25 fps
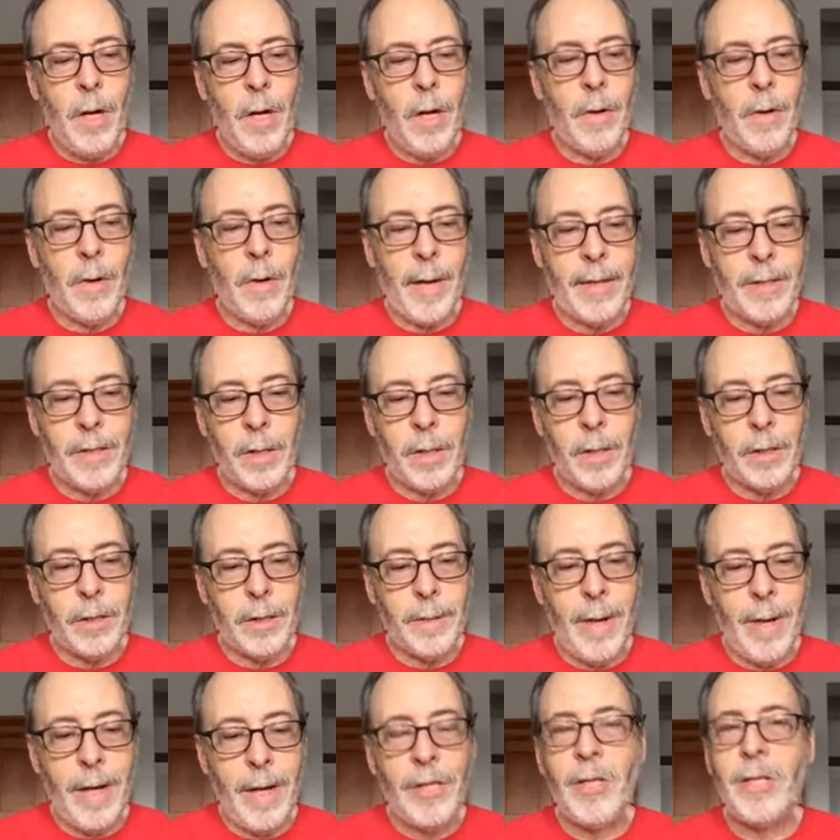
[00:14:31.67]
No, I told
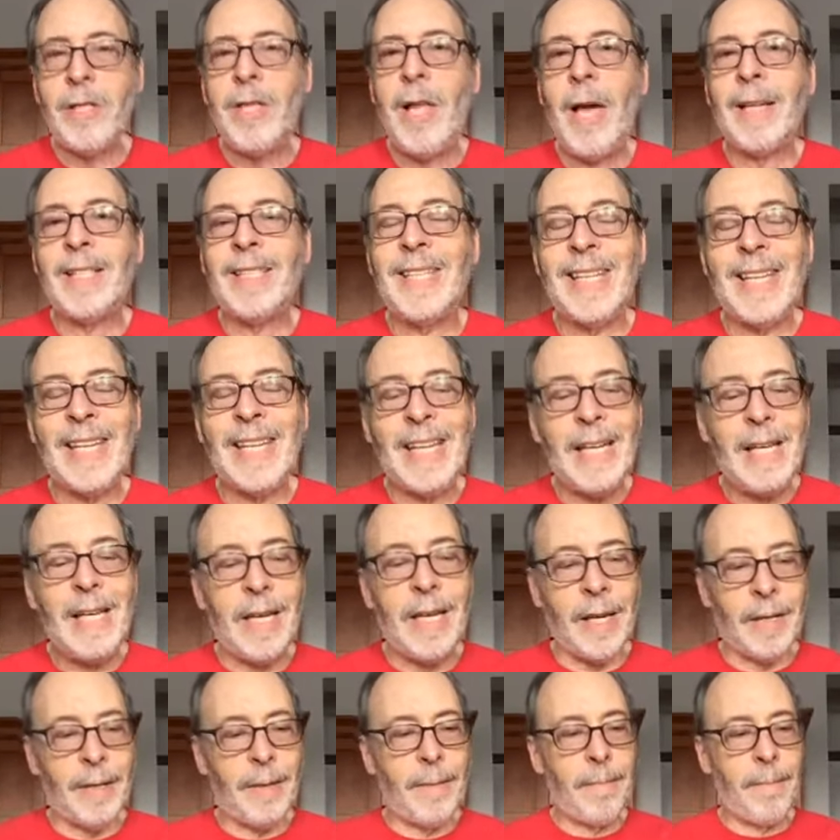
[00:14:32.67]
him. I just like to eat
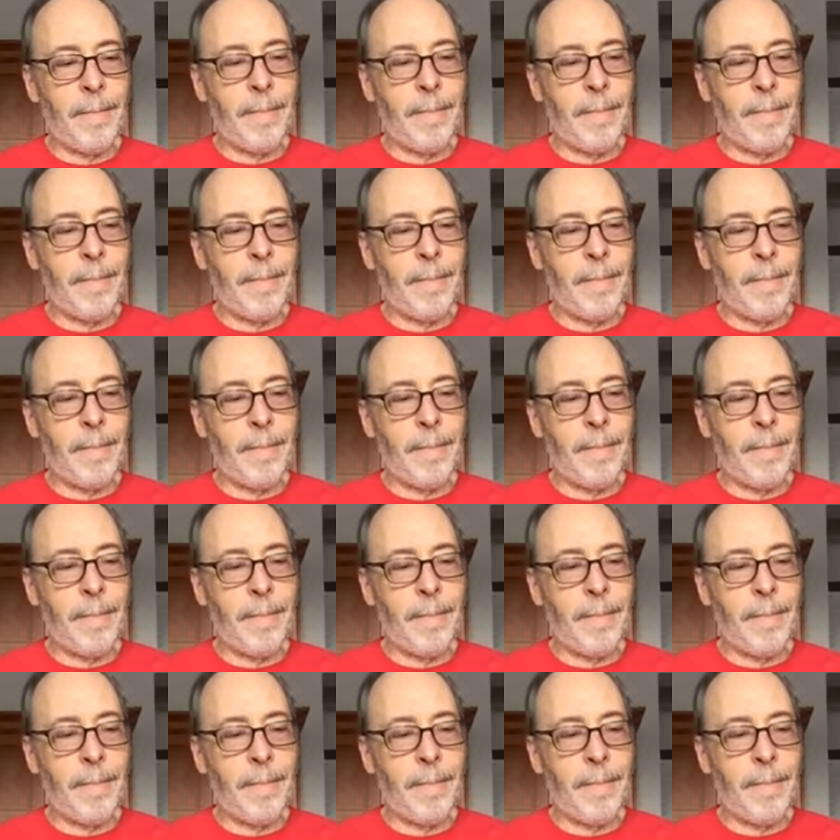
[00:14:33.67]
it.